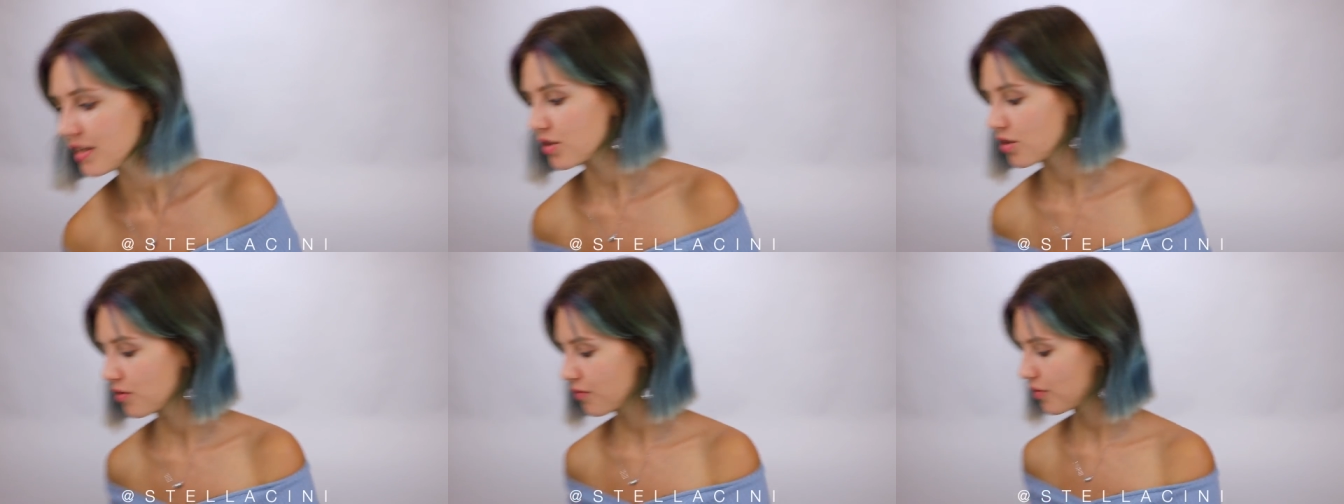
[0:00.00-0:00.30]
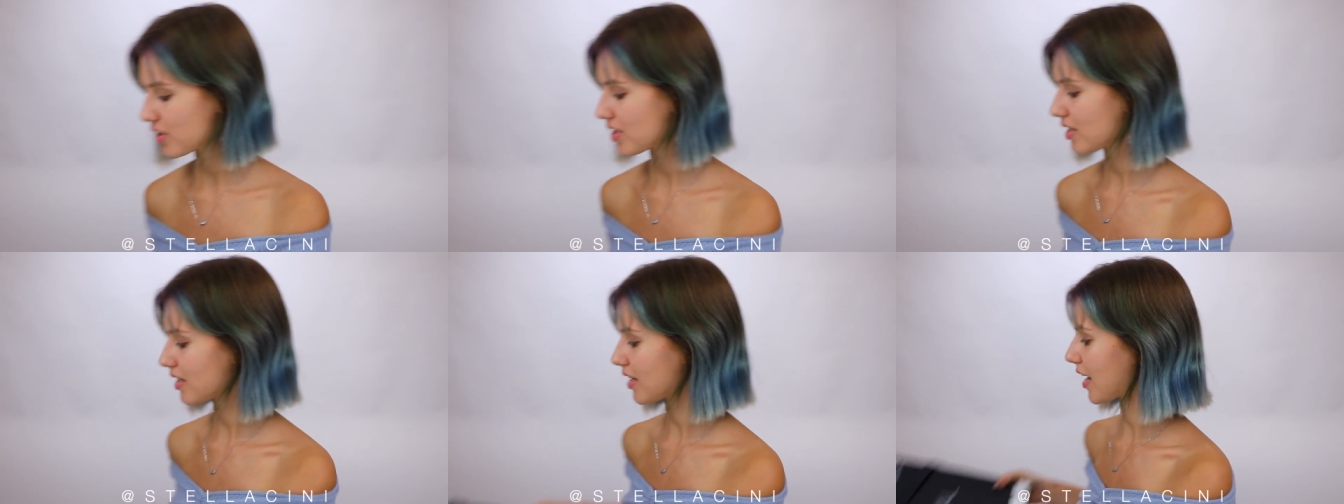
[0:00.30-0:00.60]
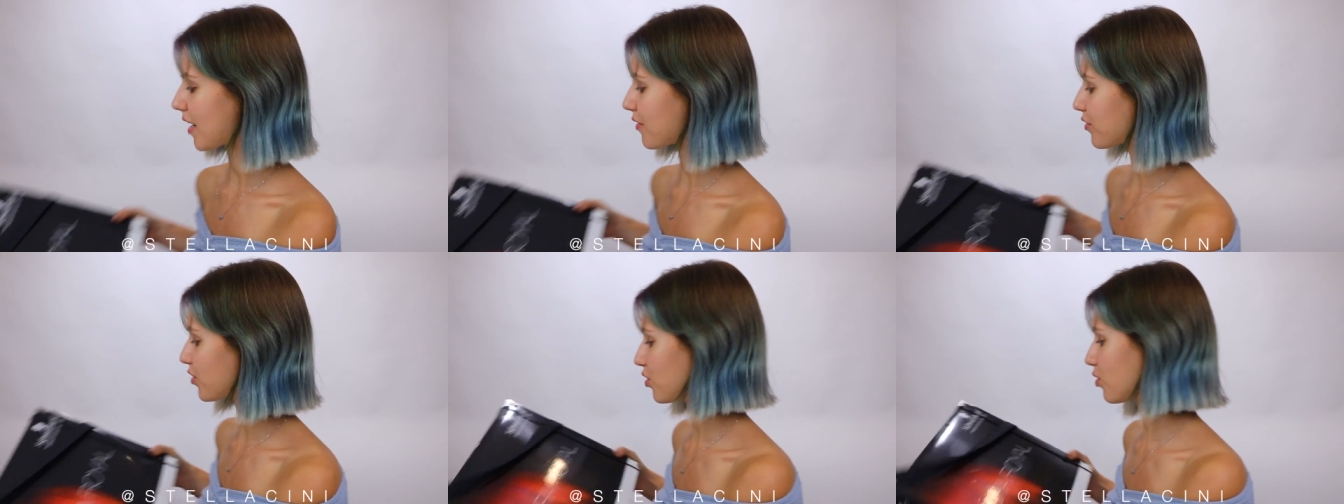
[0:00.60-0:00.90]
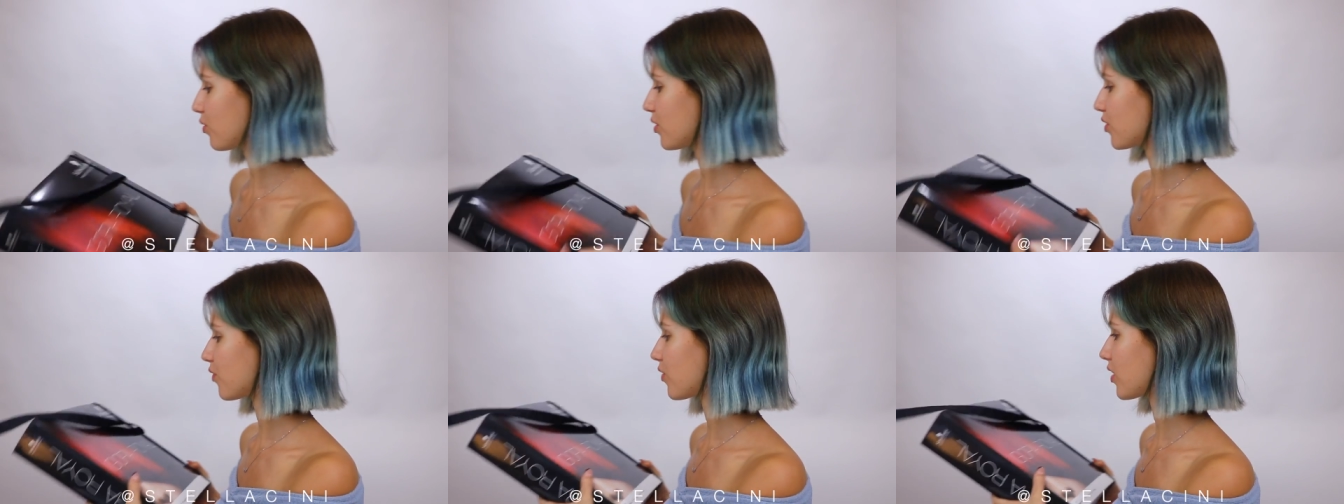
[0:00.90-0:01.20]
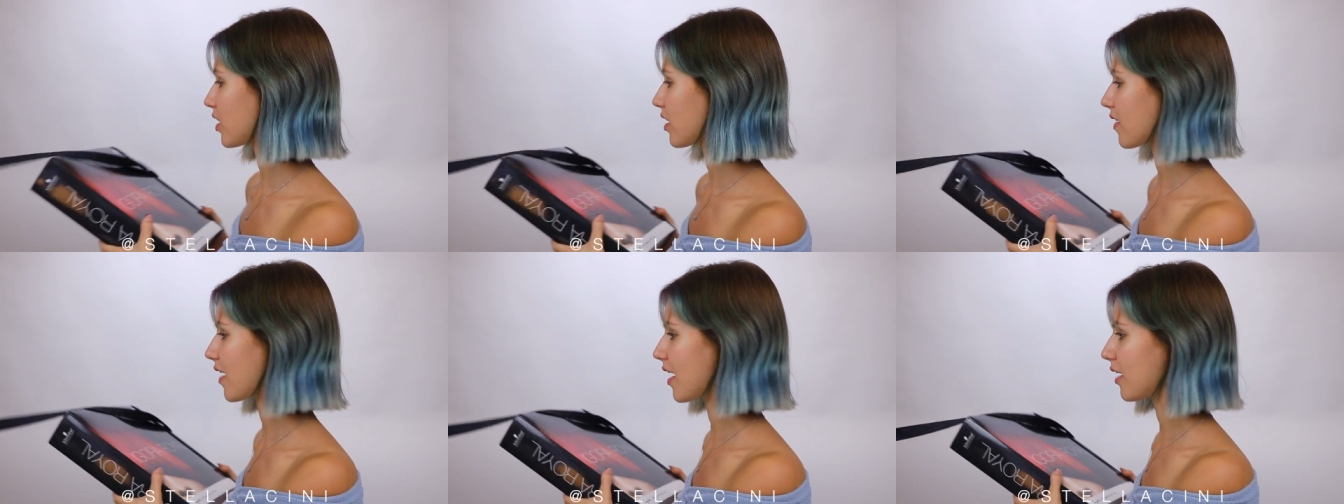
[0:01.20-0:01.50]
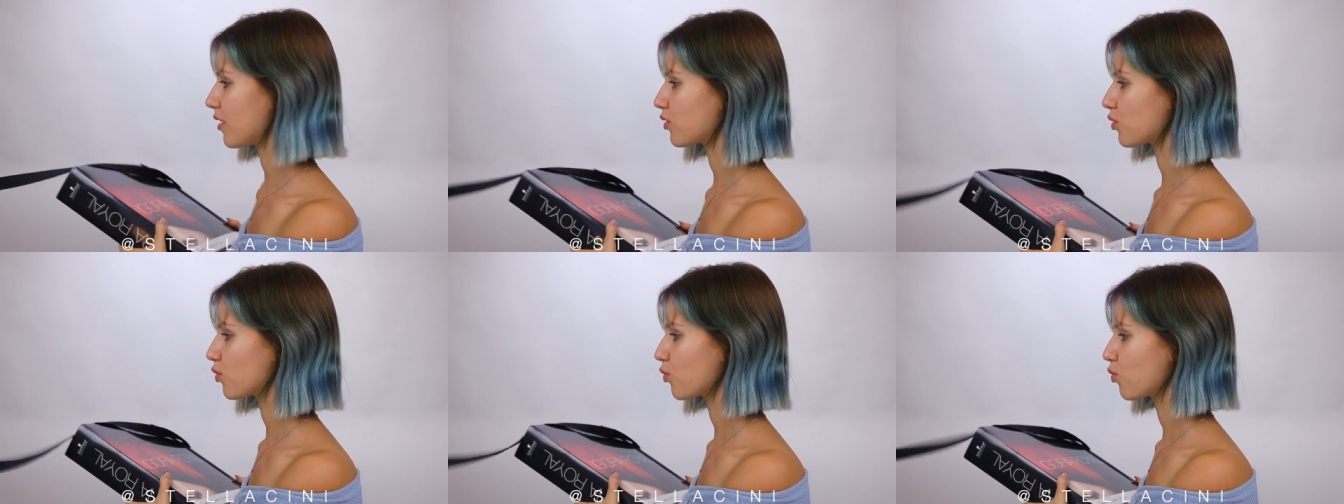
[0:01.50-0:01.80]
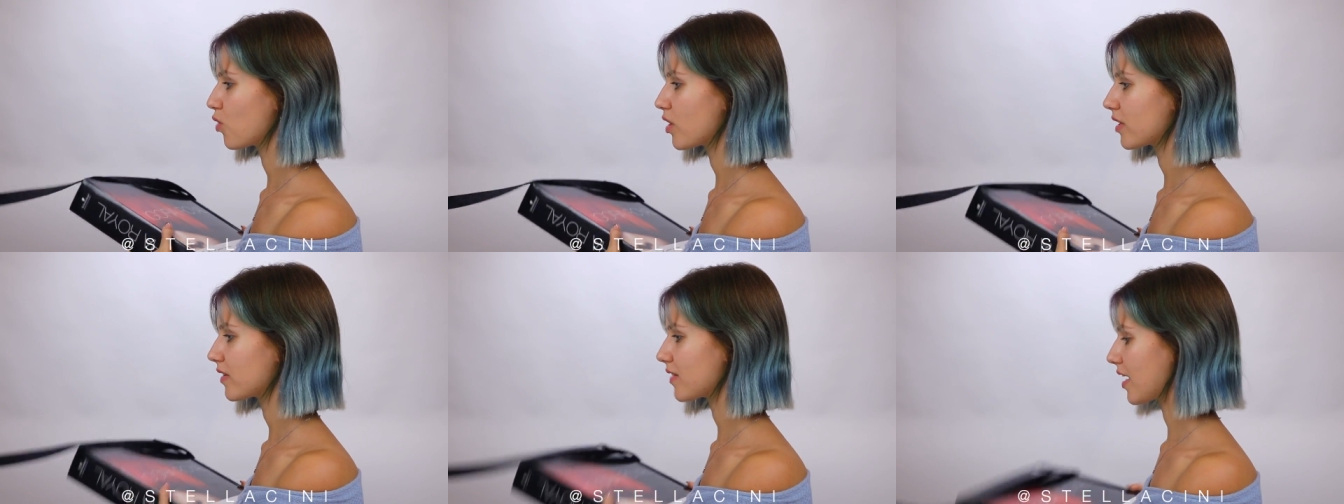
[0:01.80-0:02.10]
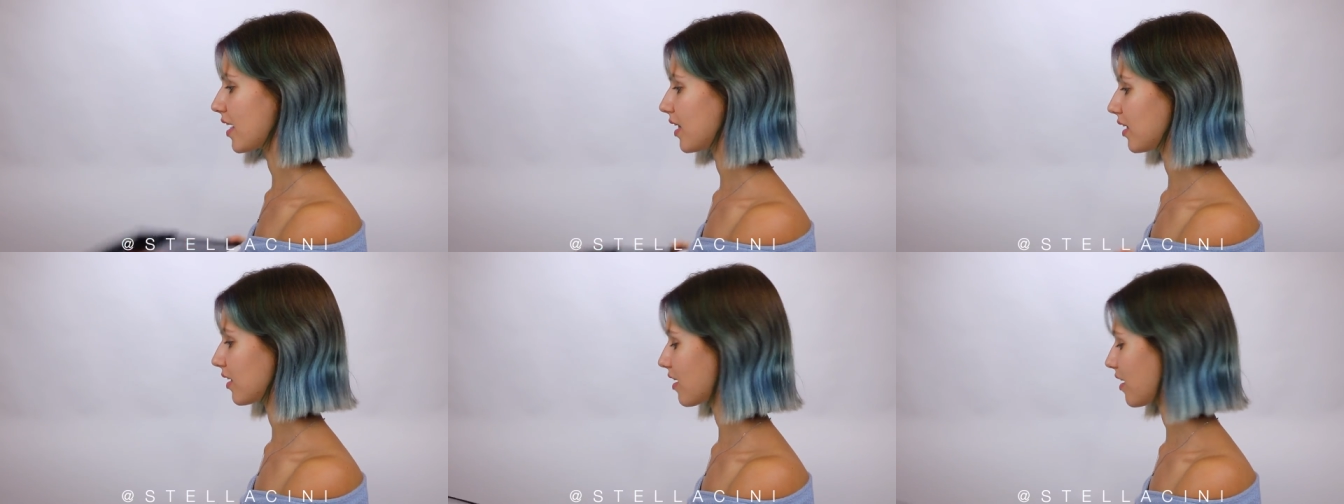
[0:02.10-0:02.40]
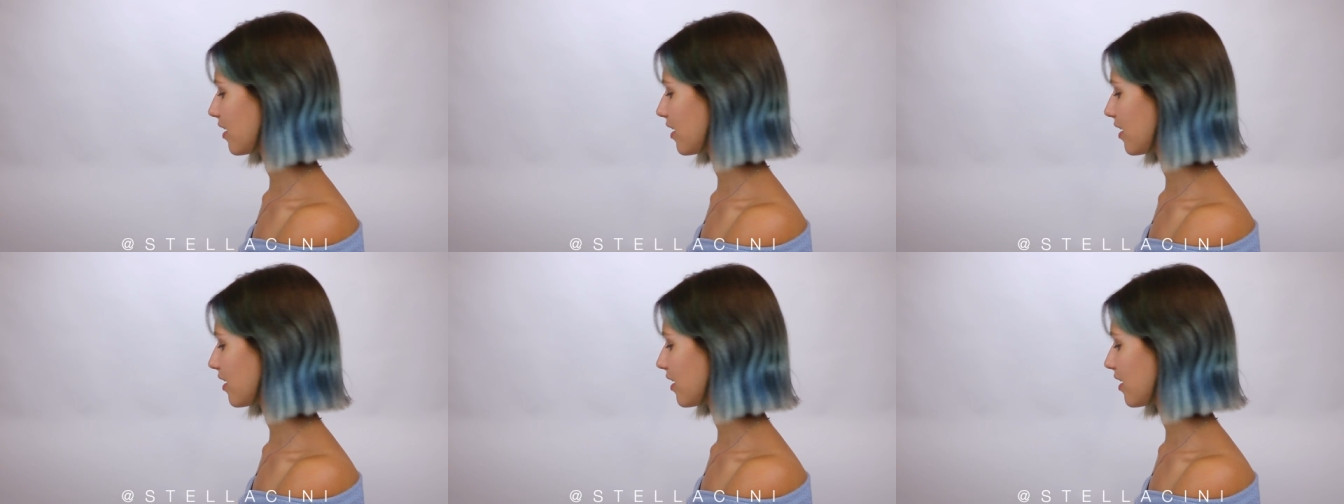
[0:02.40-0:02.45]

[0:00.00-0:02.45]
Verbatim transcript: So the first thing I have to do is figure out what the hell